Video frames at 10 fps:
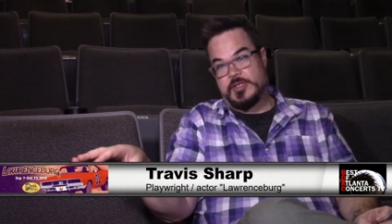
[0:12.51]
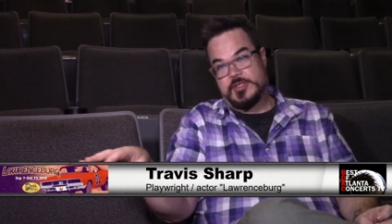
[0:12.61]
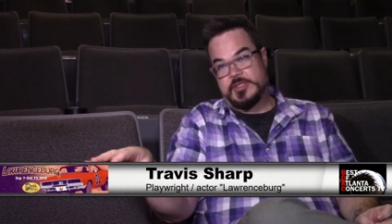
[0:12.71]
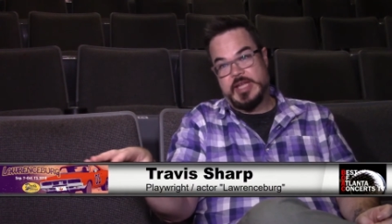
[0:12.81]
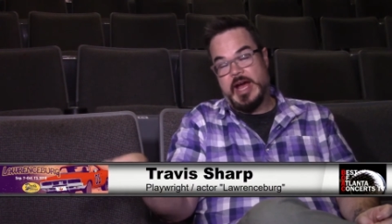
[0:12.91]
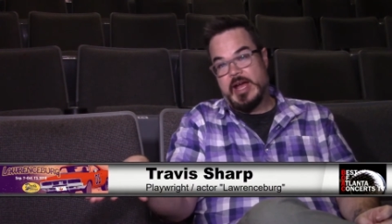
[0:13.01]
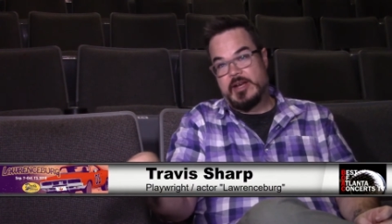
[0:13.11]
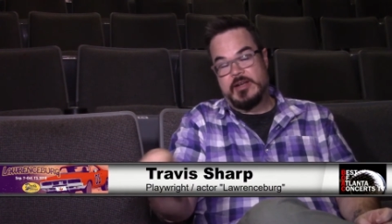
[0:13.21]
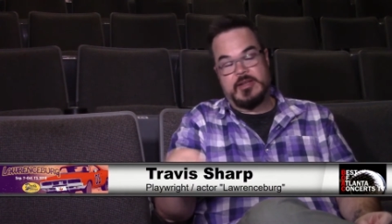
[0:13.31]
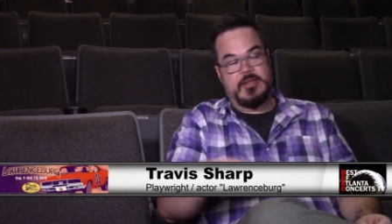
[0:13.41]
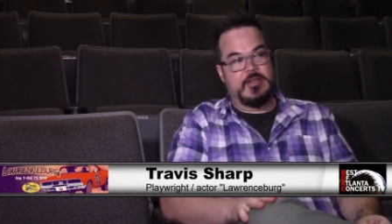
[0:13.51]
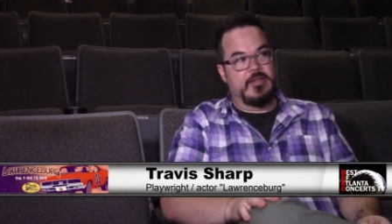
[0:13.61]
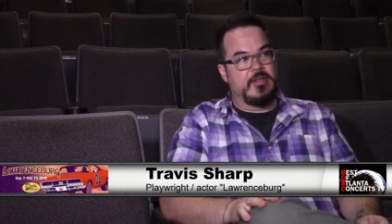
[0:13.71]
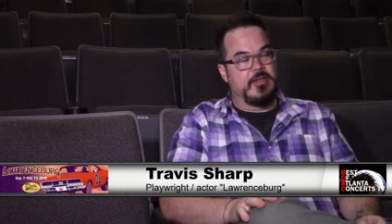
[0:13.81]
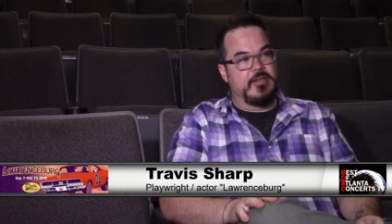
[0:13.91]
just died.
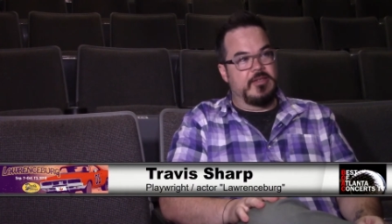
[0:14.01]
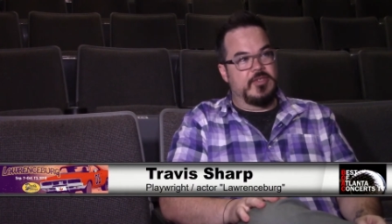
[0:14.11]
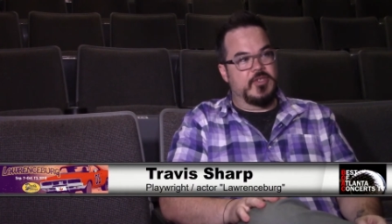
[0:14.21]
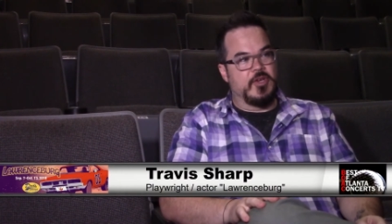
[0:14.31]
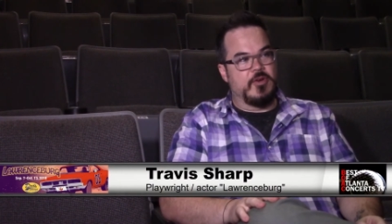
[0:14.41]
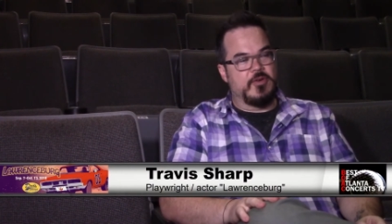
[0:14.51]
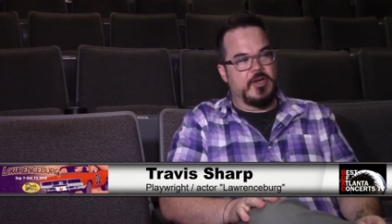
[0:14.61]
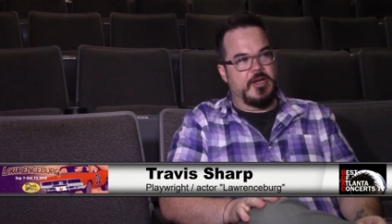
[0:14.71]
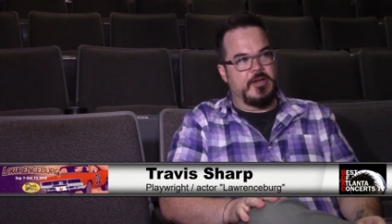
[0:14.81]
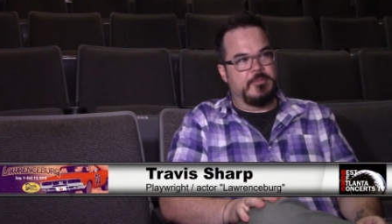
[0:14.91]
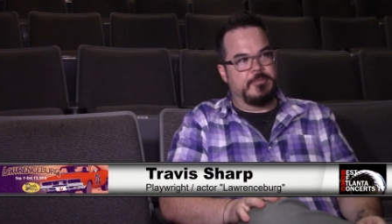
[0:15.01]
So, uh,